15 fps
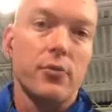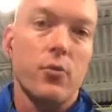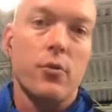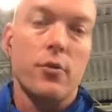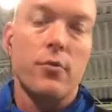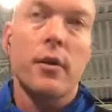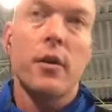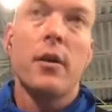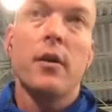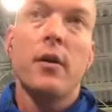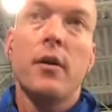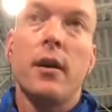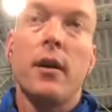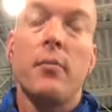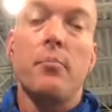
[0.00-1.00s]
warm.
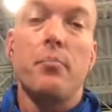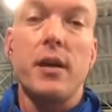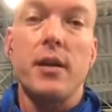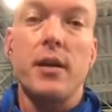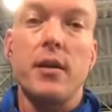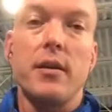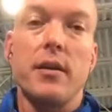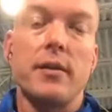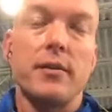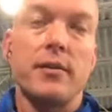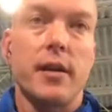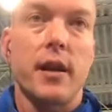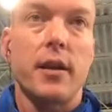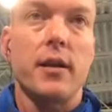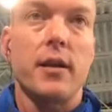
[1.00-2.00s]
And B, it's
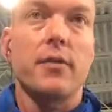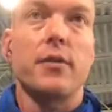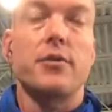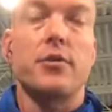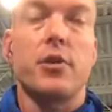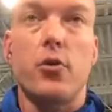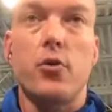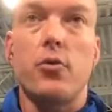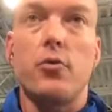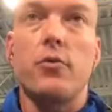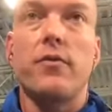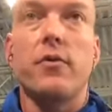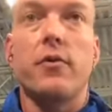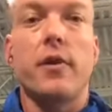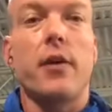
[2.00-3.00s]
setting the tone
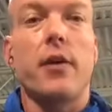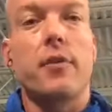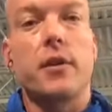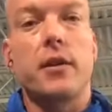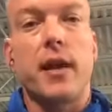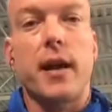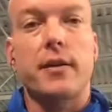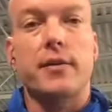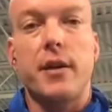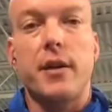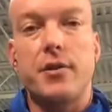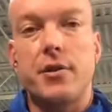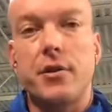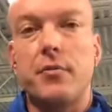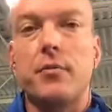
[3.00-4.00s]
for that
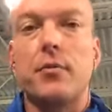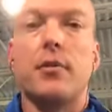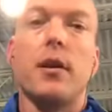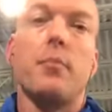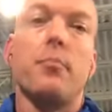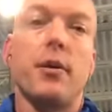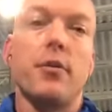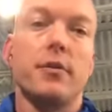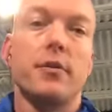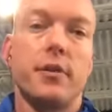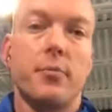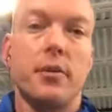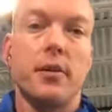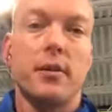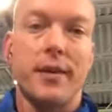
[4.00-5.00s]
relaxation, that
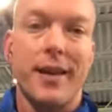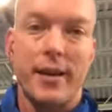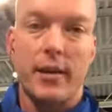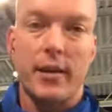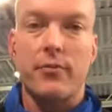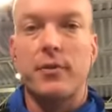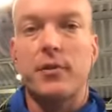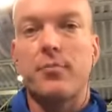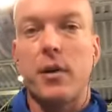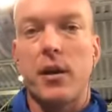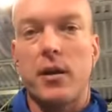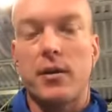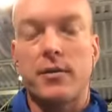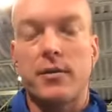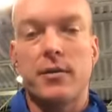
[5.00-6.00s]
parasympathetic
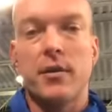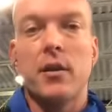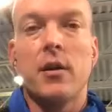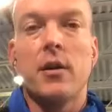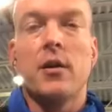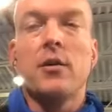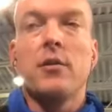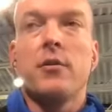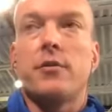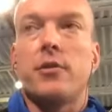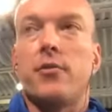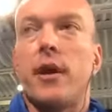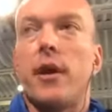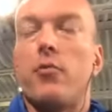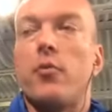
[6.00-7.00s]
response, so
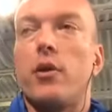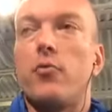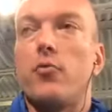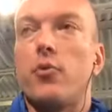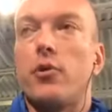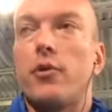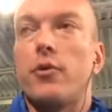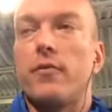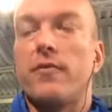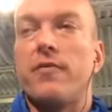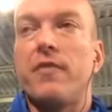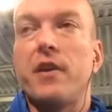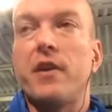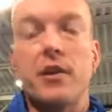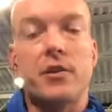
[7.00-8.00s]
that when we're
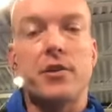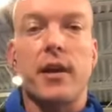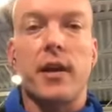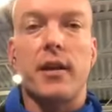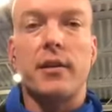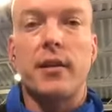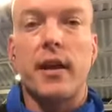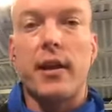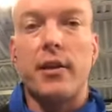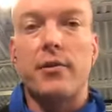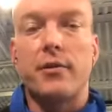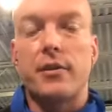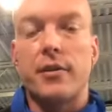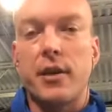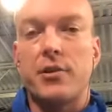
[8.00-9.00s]
finished that entire
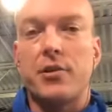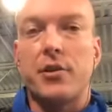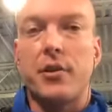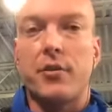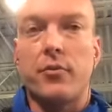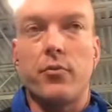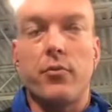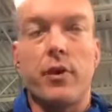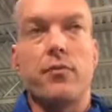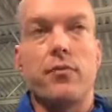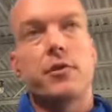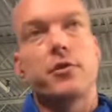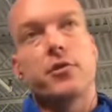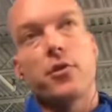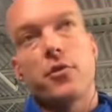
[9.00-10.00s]
session, we
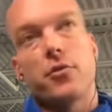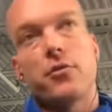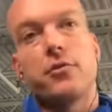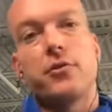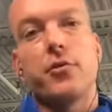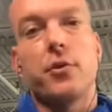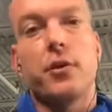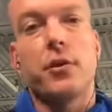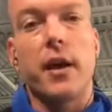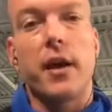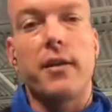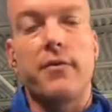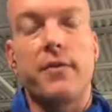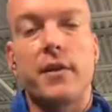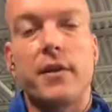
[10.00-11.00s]
return to a
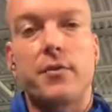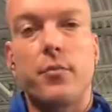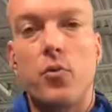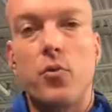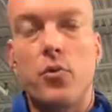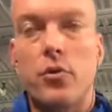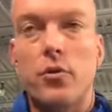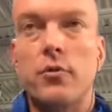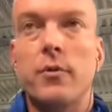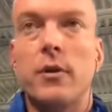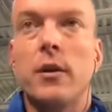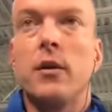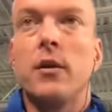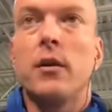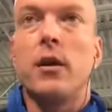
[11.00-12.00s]
life that's more
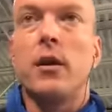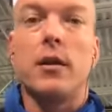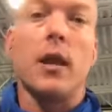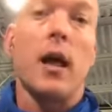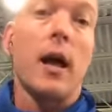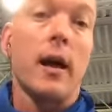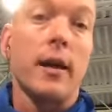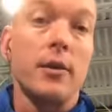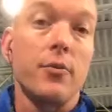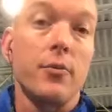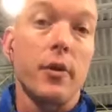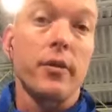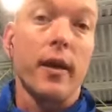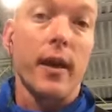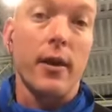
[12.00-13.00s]
aligned
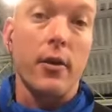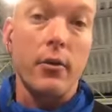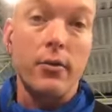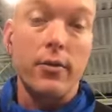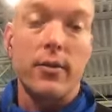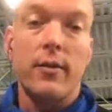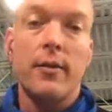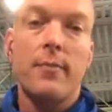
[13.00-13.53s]
with health